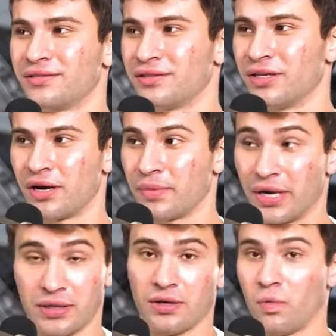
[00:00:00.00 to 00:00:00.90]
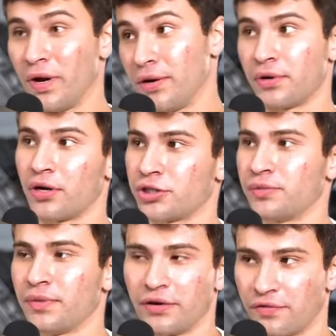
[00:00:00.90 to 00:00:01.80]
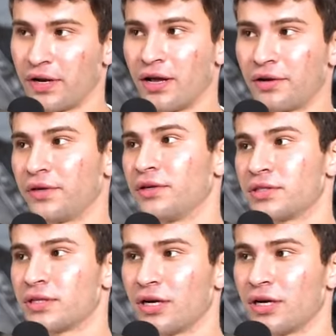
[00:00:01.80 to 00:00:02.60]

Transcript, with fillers: You know, I'm getting the weight reduction benefit out of it. It's yeah.